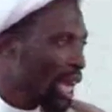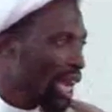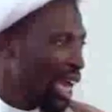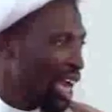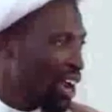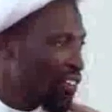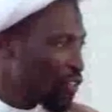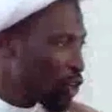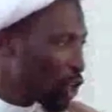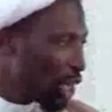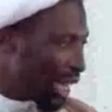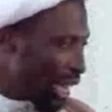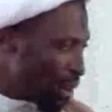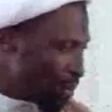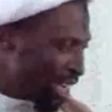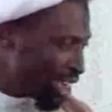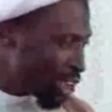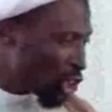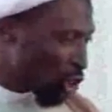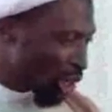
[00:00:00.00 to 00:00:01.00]
If you
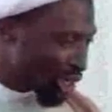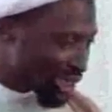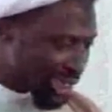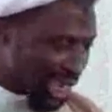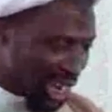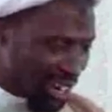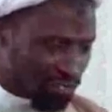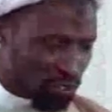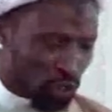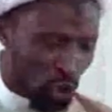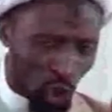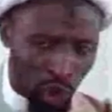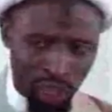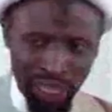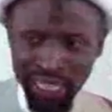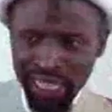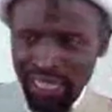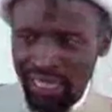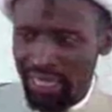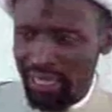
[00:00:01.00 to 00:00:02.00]
limit yourself to
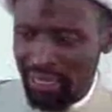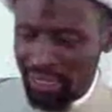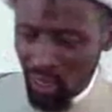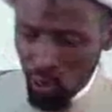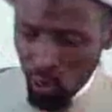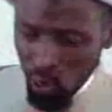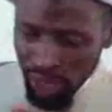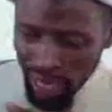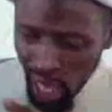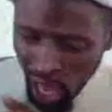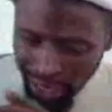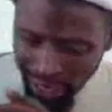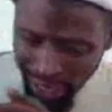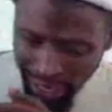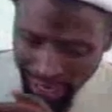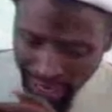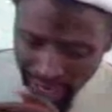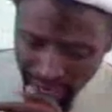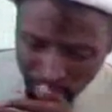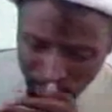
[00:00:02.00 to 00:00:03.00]
only this thing without
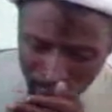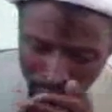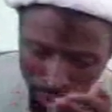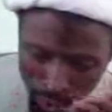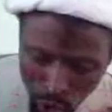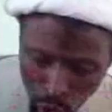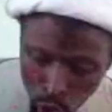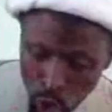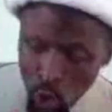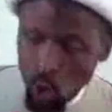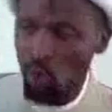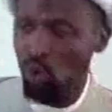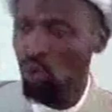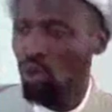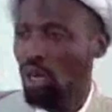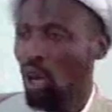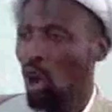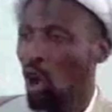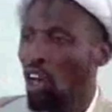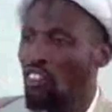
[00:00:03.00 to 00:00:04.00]
reading
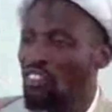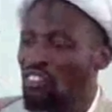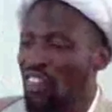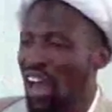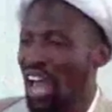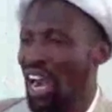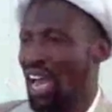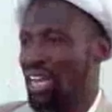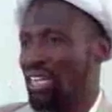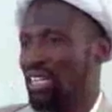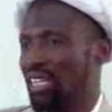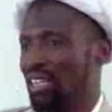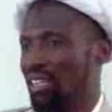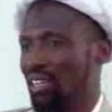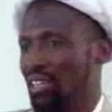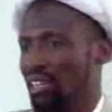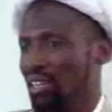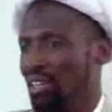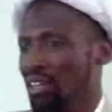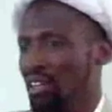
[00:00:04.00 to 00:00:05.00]
through or
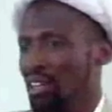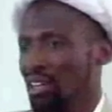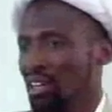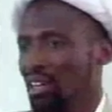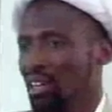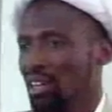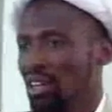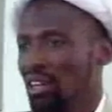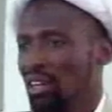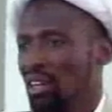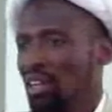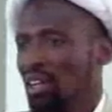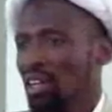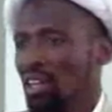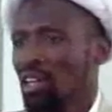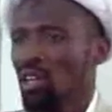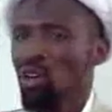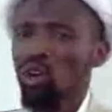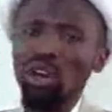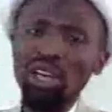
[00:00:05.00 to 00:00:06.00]
thoroughly,
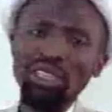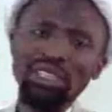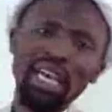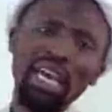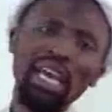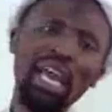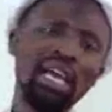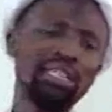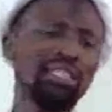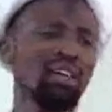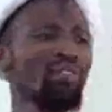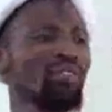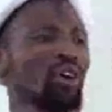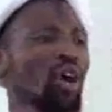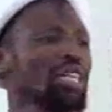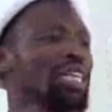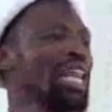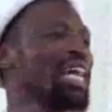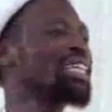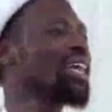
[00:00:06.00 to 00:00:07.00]
you will say, yes, of
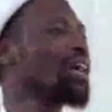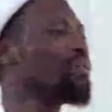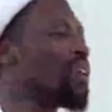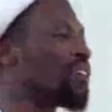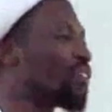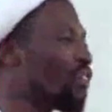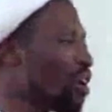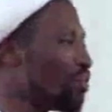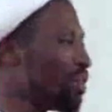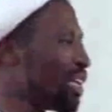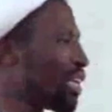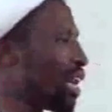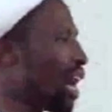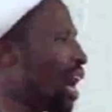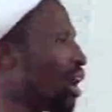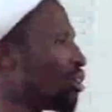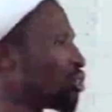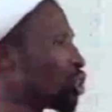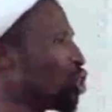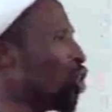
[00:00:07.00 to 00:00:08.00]
course, let her perform in the
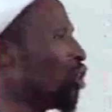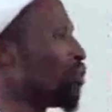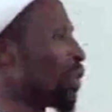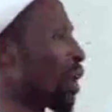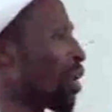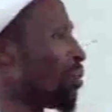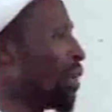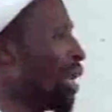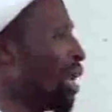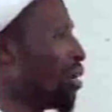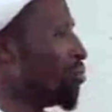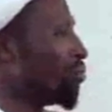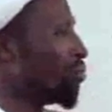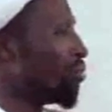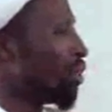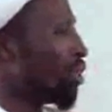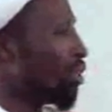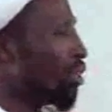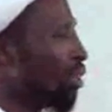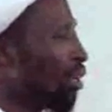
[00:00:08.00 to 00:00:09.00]
house, no
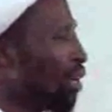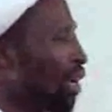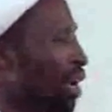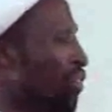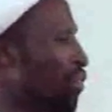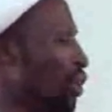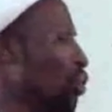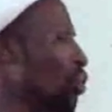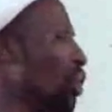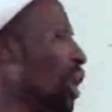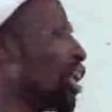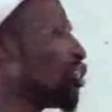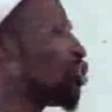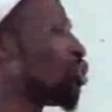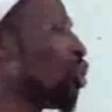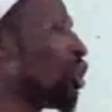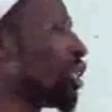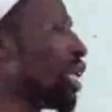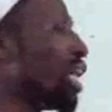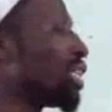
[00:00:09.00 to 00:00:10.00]
problem. Even we are
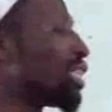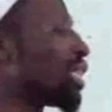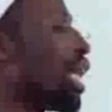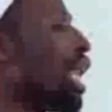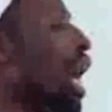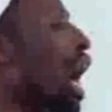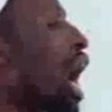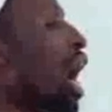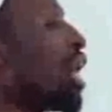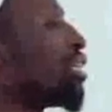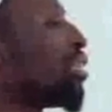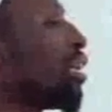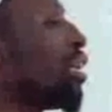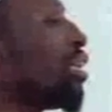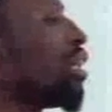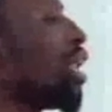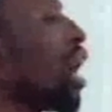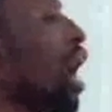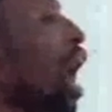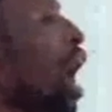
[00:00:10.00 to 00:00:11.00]
told a salat
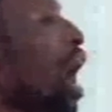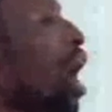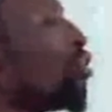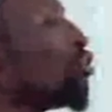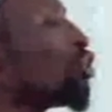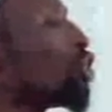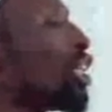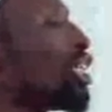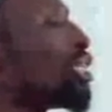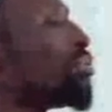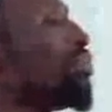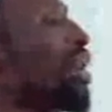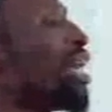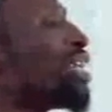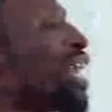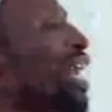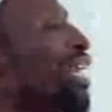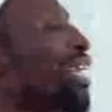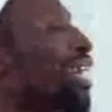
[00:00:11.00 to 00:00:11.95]
in the house is better